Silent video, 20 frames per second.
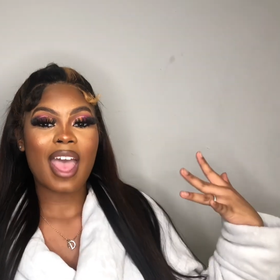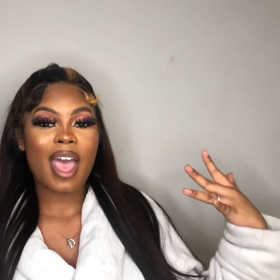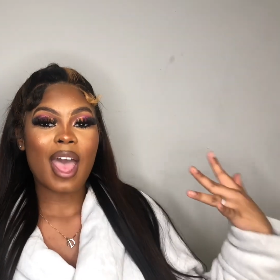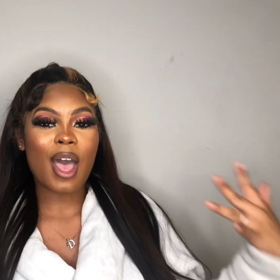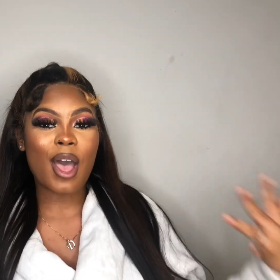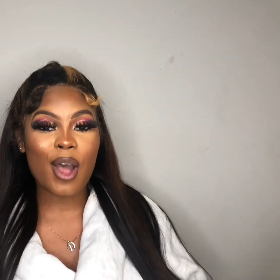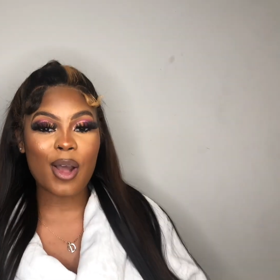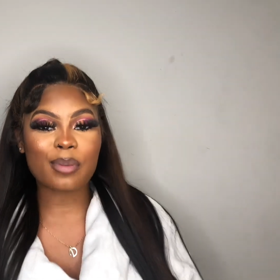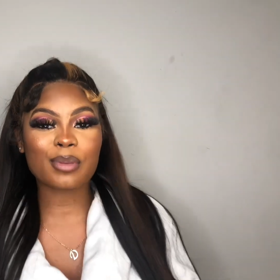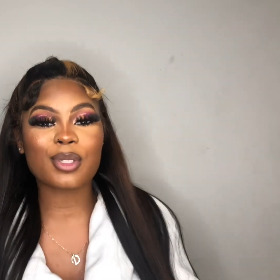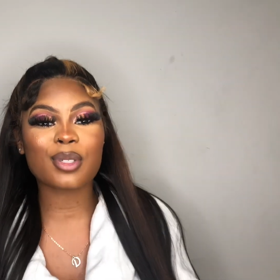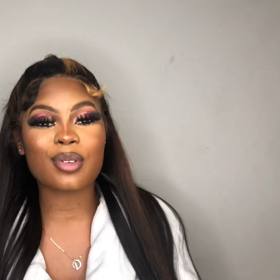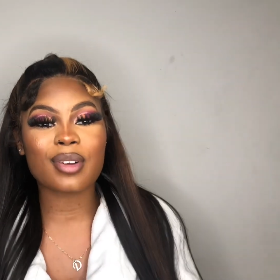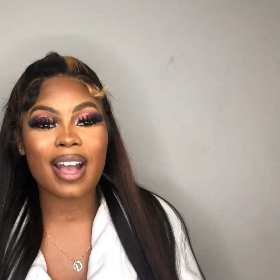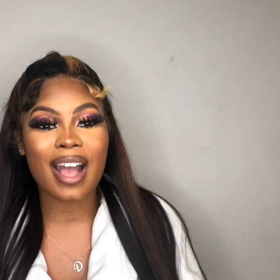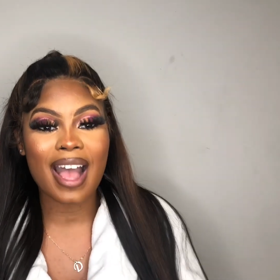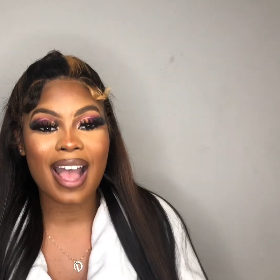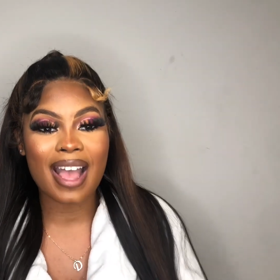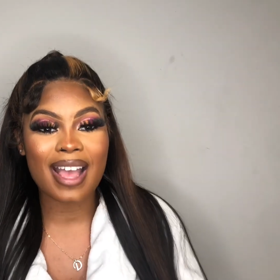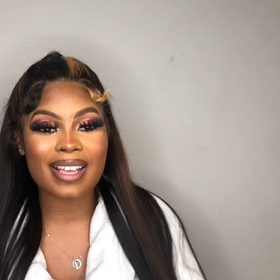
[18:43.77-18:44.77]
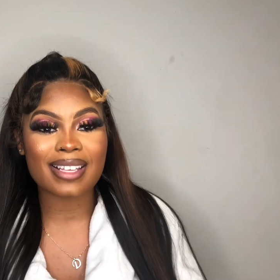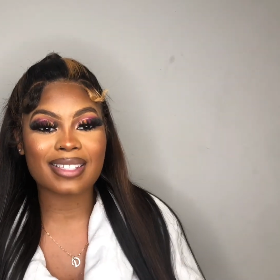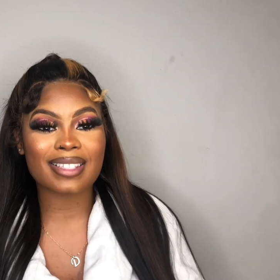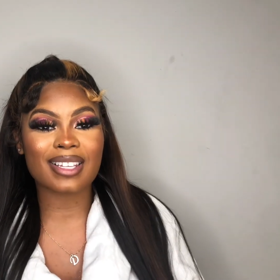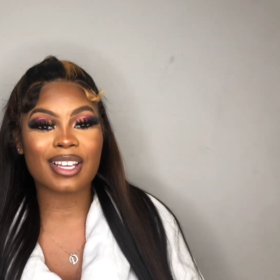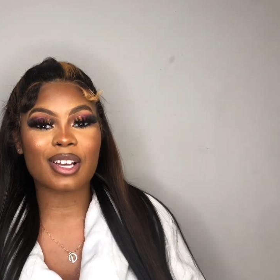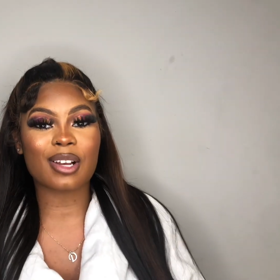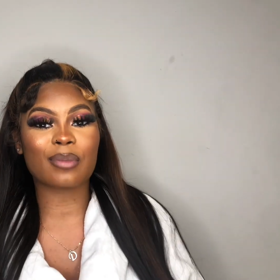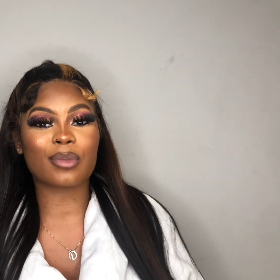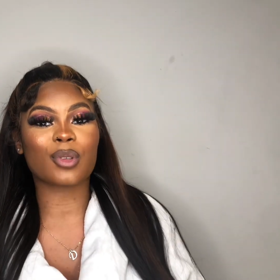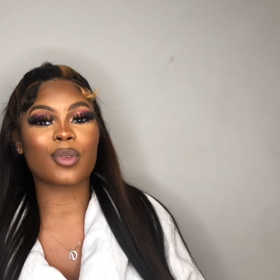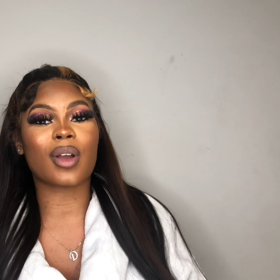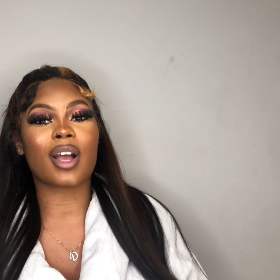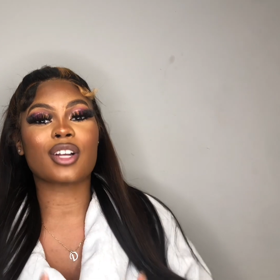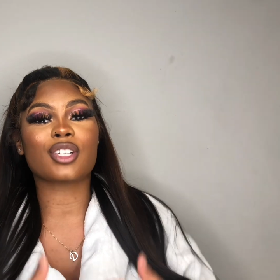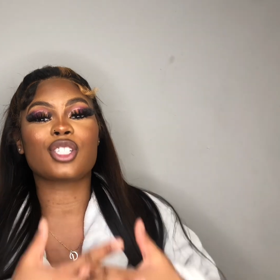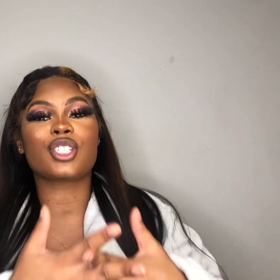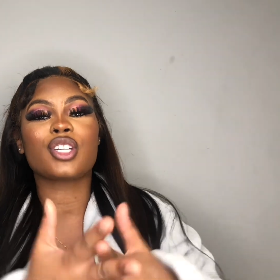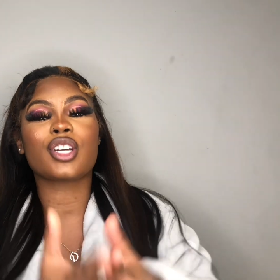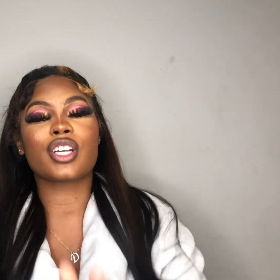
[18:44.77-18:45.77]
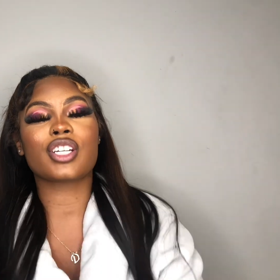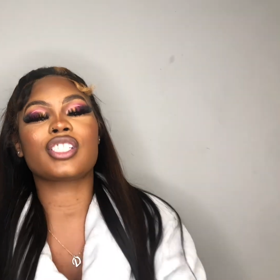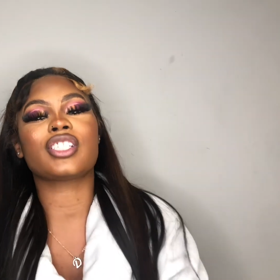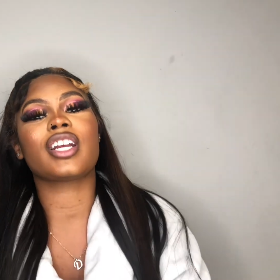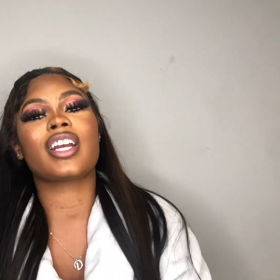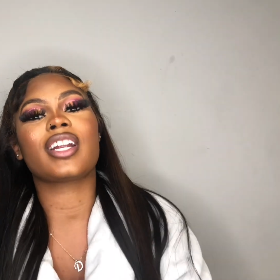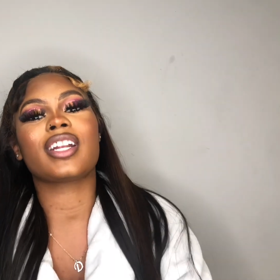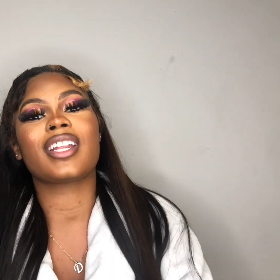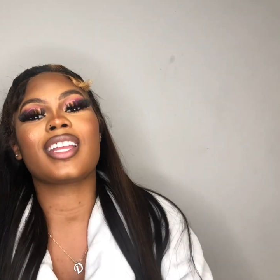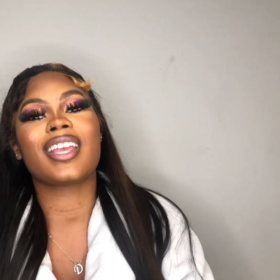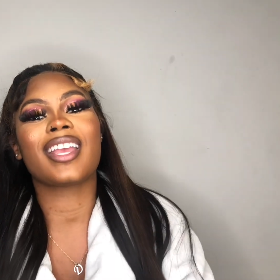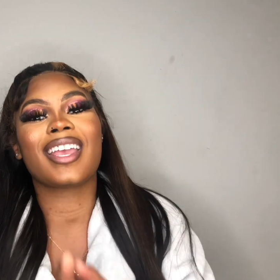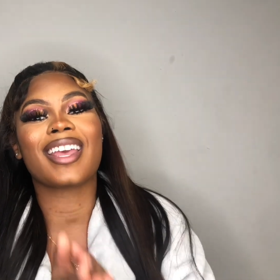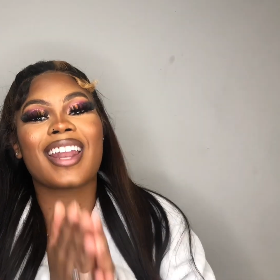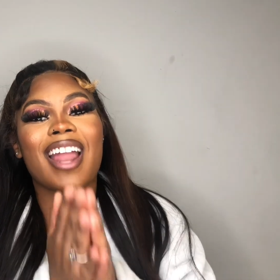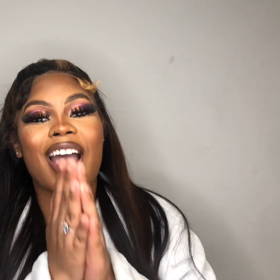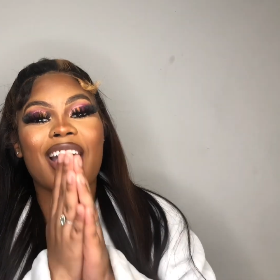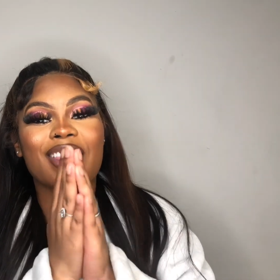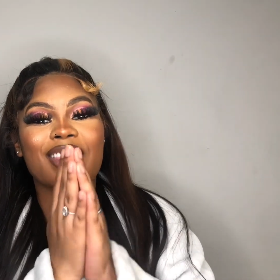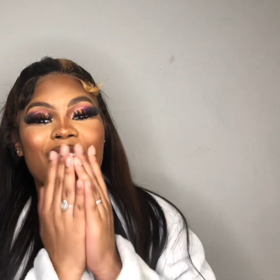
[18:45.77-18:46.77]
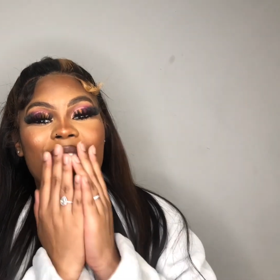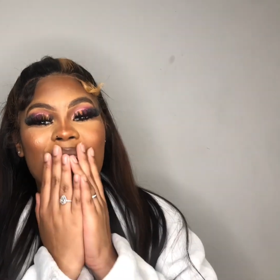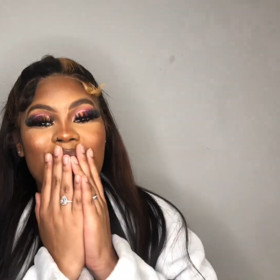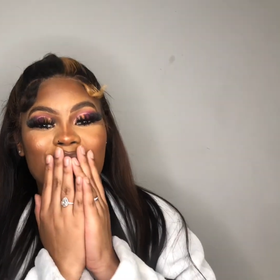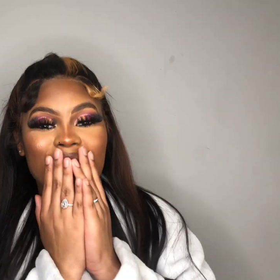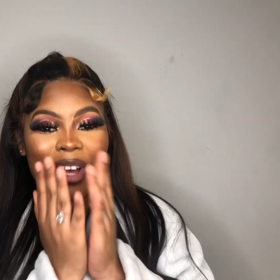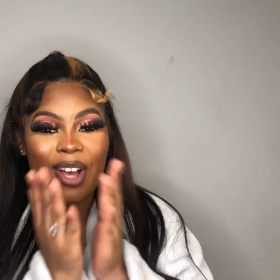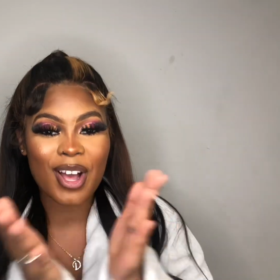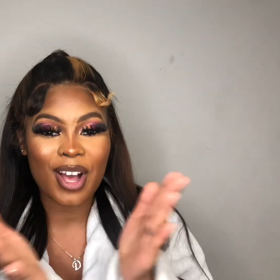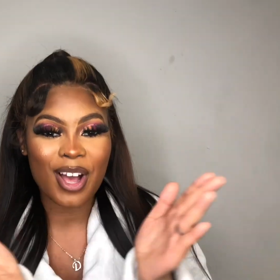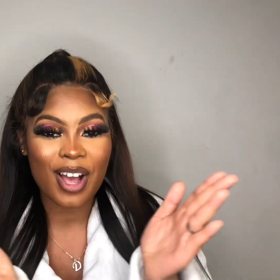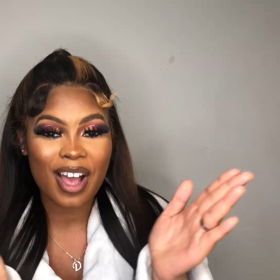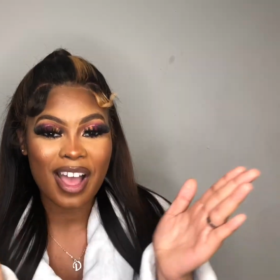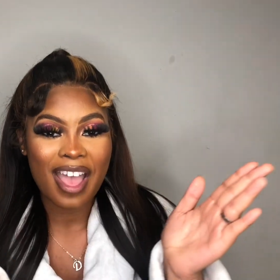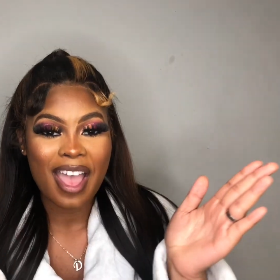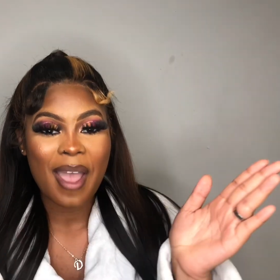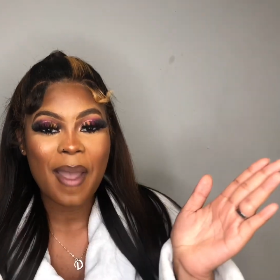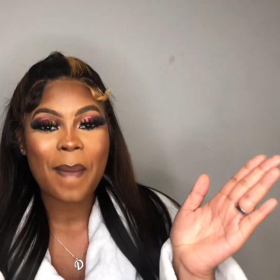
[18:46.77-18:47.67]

helped you guys throughout your journey, and I love y'all.